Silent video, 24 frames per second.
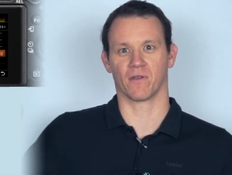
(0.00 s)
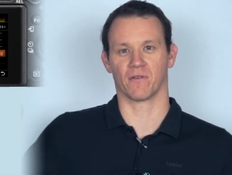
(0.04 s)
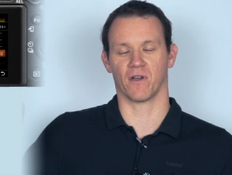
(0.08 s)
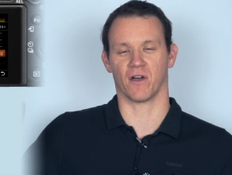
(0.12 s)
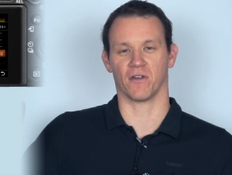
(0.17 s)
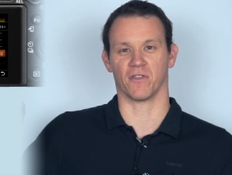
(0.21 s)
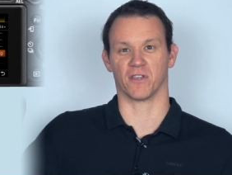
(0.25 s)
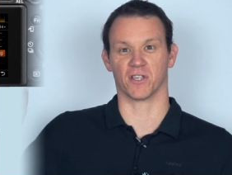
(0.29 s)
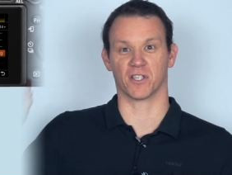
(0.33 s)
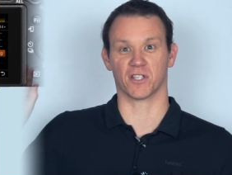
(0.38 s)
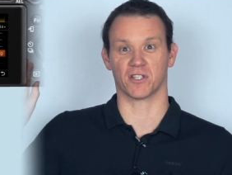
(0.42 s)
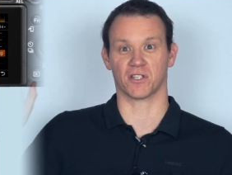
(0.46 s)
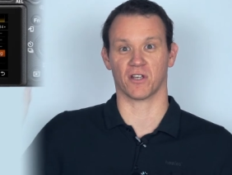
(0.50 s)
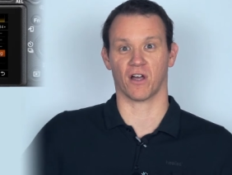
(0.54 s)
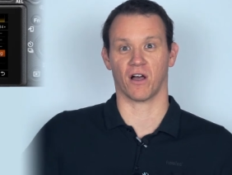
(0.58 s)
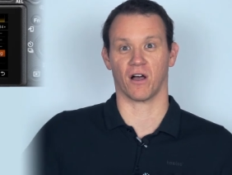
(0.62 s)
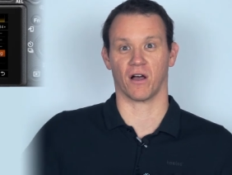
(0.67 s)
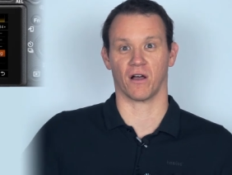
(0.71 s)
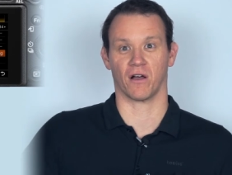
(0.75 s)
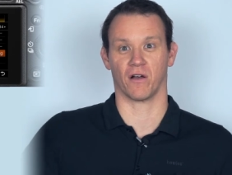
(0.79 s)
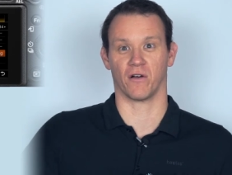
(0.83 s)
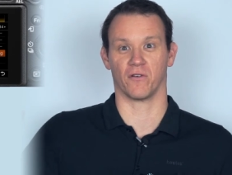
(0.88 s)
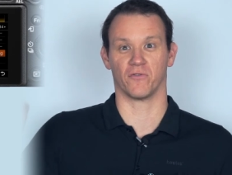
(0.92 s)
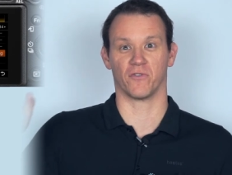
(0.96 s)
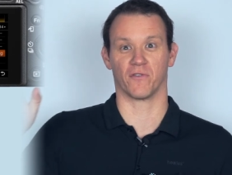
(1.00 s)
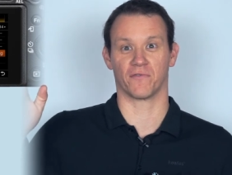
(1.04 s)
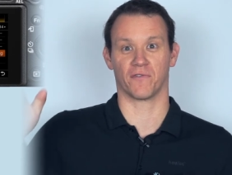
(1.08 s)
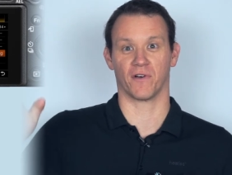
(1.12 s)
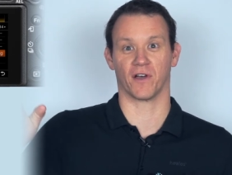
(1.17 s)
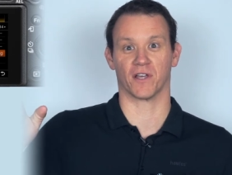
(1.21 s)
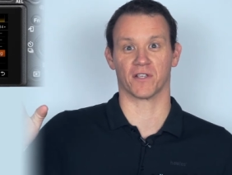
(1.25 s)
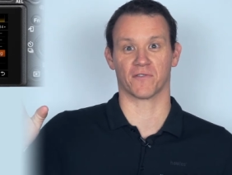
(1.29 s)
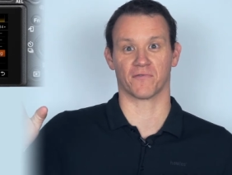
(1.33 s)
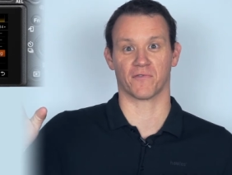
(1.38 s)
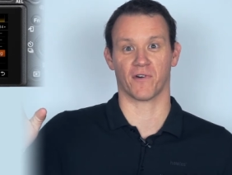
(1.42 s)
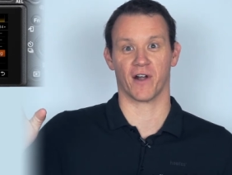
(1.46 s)
at the start on the
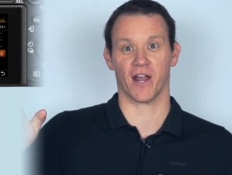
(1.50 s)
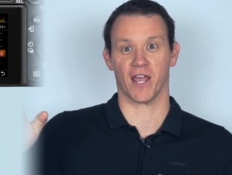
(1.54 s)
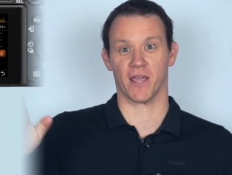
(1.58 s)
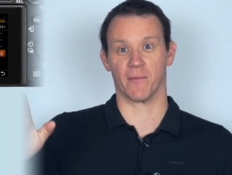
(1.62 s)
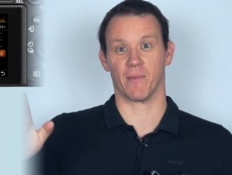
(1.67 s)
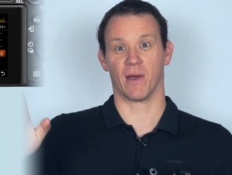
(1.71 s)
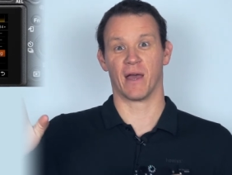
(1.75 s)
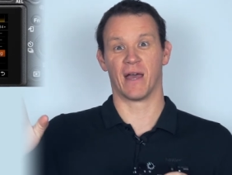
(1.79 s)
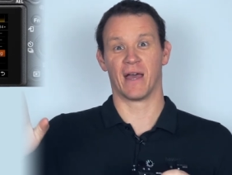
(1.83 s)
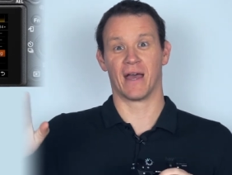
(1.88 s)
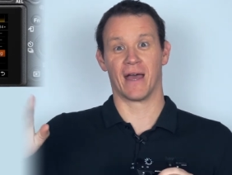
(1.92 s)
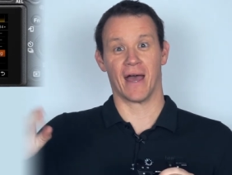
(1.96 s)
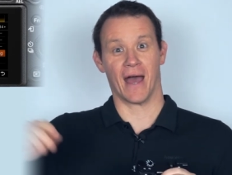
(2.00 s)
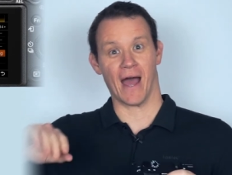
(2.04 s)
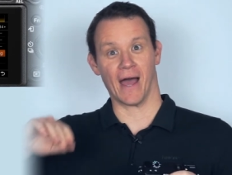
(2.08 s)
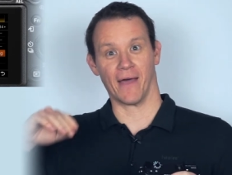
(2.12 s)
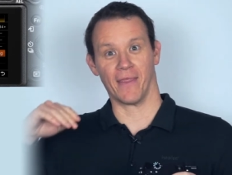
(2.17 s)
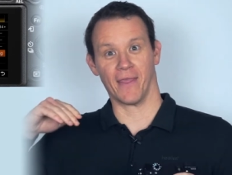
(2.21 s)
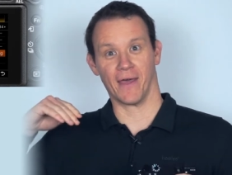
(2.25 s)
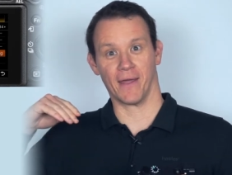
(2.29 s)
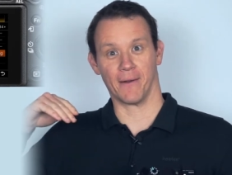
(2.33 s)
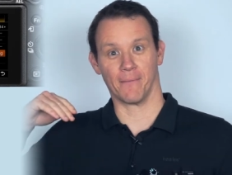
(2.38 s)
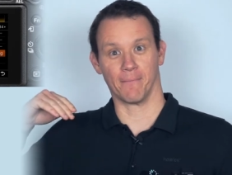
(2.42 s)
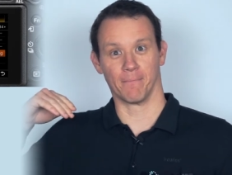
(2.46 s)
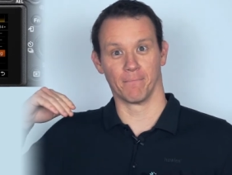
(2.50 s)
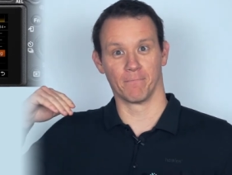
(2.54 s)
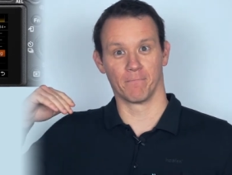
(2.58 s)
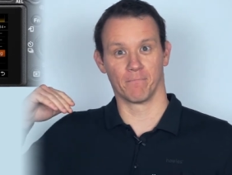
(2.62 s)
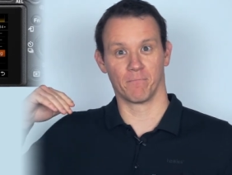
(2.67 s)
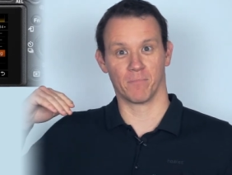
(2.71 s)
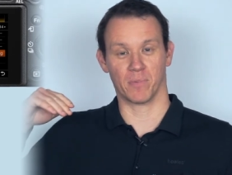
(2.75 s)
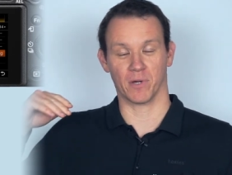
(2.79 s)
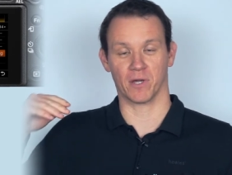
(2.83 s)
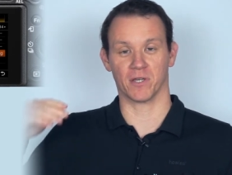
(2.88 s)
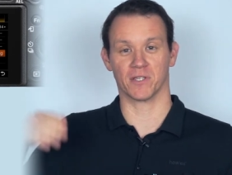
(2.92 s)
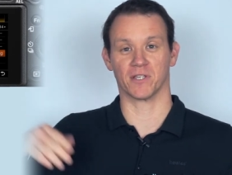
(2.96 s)
first frame and then
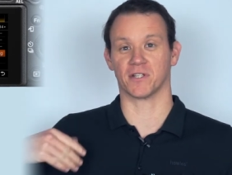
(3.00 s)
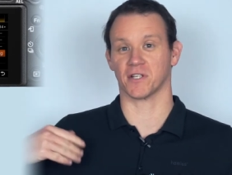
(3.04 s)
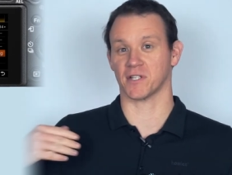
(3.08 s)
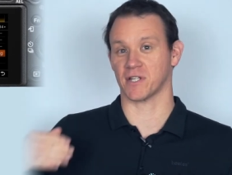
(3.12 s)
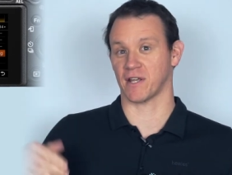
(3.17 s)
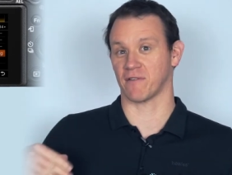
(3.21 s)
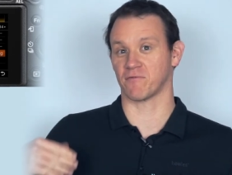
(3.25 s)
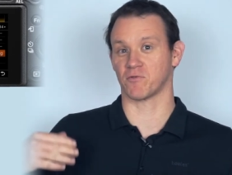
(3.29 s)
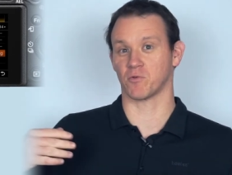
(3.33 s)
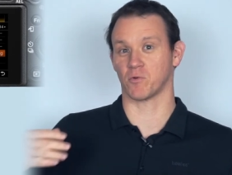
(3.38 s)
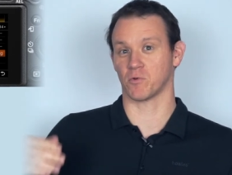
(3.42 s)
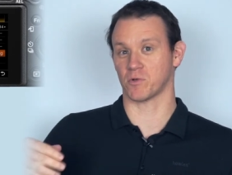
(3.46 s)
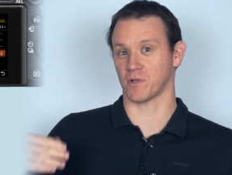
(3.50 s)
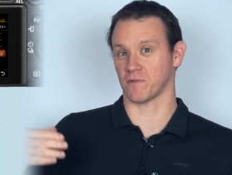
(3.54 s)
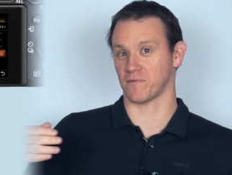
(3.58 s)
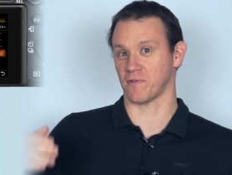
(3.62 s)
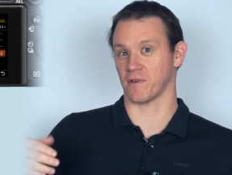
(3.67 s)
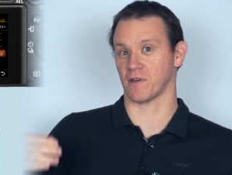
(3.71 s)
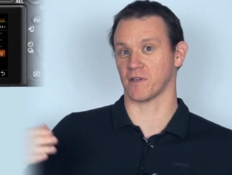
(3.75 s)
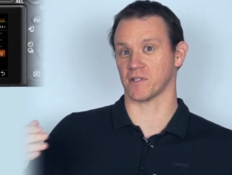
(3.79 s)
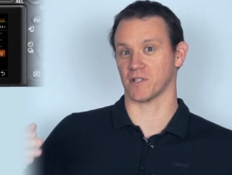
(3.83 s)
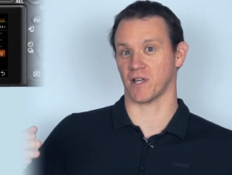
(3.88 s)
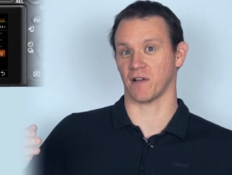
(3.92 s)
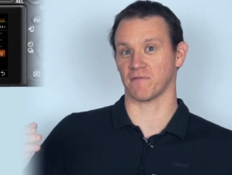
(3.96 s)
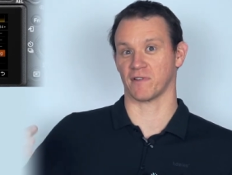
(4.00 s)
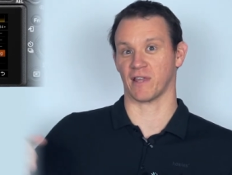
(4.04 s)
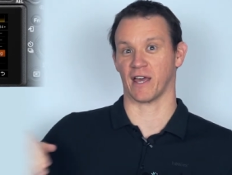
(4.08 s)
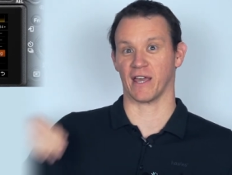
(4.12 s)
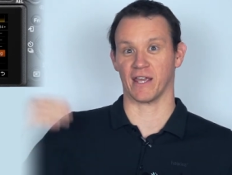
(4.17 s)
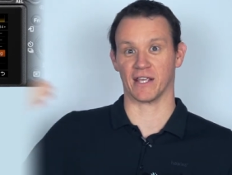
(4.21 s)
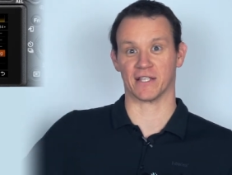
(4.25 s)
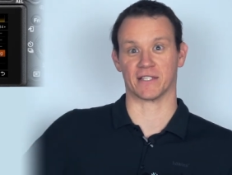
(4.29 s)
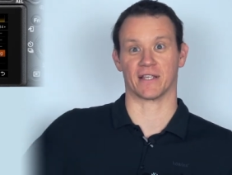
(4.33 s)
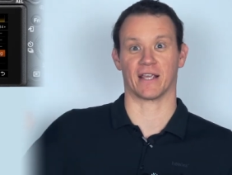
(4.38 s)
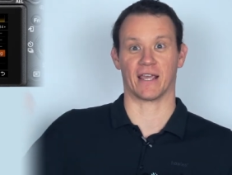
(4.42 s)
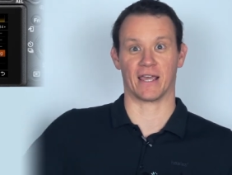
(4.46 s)
because it doesn't have to autofocus after
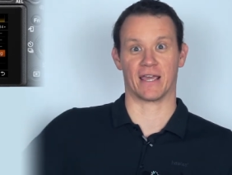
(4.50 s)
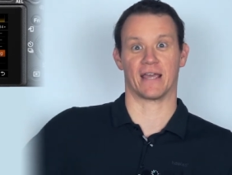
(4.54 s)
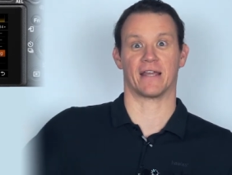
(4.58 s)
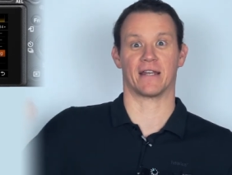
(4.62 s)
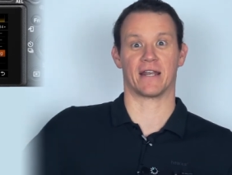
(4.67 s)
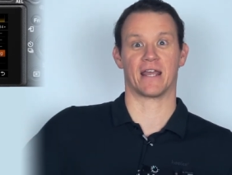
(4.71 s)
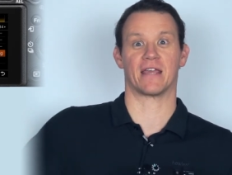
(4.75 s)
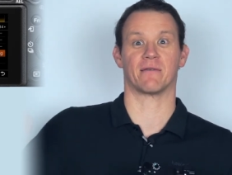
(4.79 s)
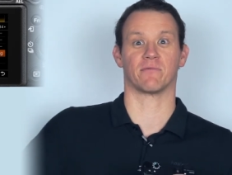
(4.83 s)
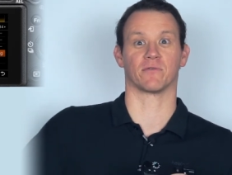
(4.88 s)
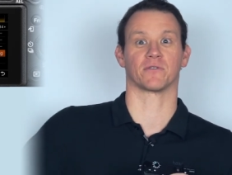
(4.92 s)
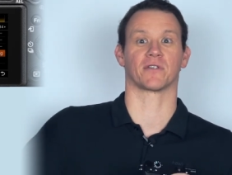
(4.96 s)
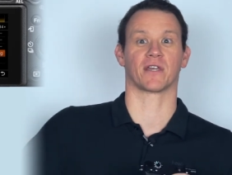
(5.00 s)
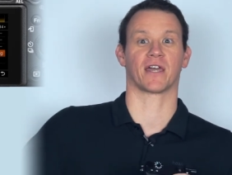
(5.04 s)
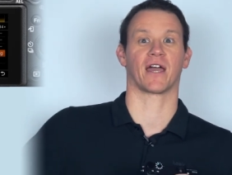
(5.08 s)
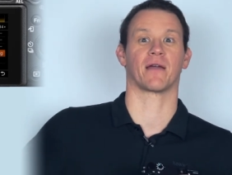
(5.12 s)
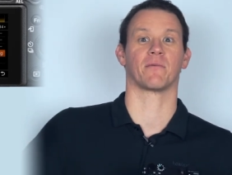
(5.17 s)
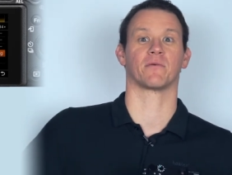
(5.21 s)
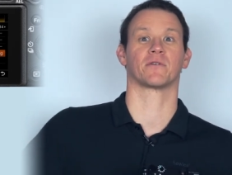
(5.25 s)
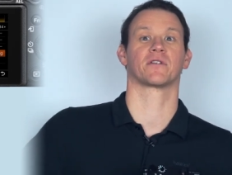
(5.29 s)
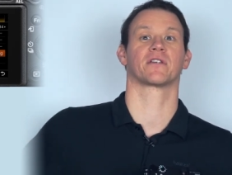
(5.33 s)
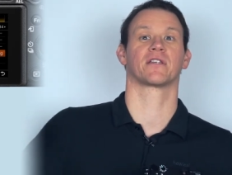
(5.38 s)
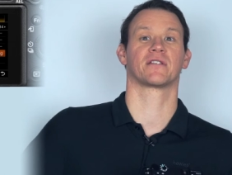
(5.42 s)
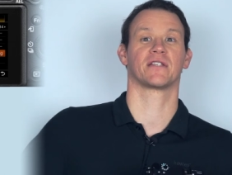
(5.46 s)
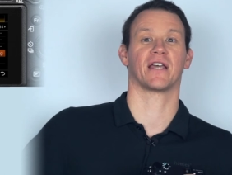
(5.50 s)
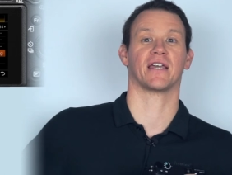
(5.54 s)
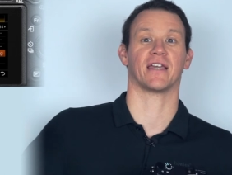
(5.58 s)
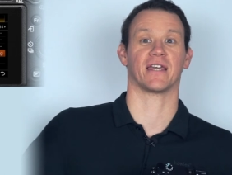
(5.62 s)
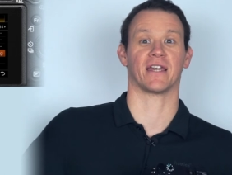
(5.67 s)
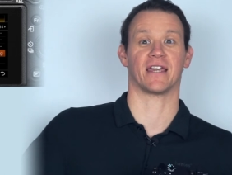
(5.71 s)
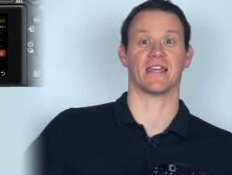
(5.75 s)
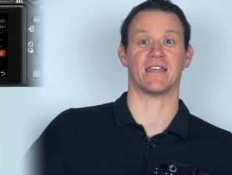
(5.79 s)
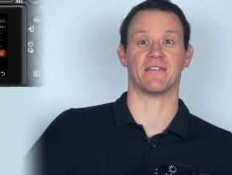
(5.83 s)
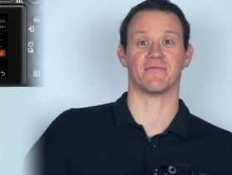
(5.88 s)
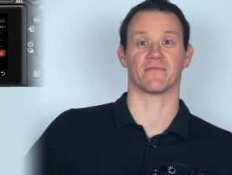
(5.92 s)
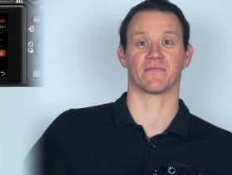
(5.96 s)
that, it enables the camera to
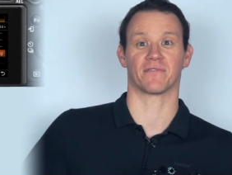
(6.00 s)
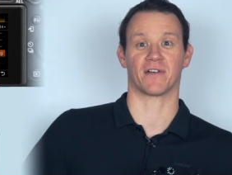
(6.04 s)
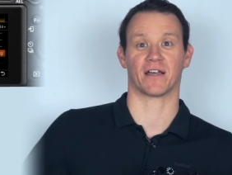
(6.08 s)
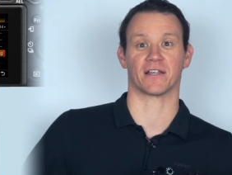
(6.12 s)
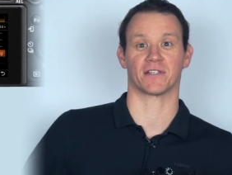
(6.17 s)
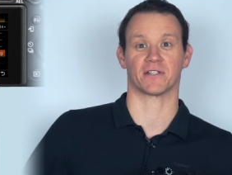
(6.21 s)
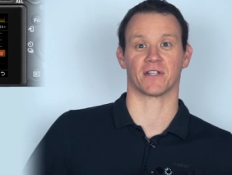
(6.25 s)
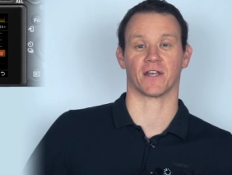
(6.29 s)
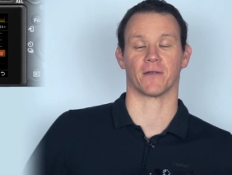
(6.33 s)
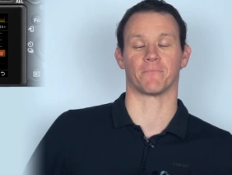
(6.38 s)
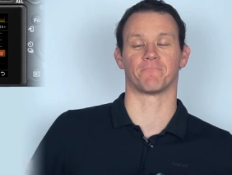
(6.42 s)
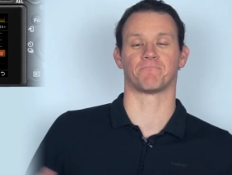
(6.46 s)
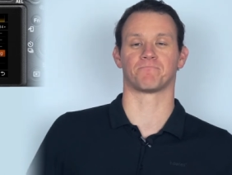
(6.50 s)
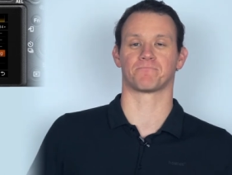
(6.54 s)
take it even faster.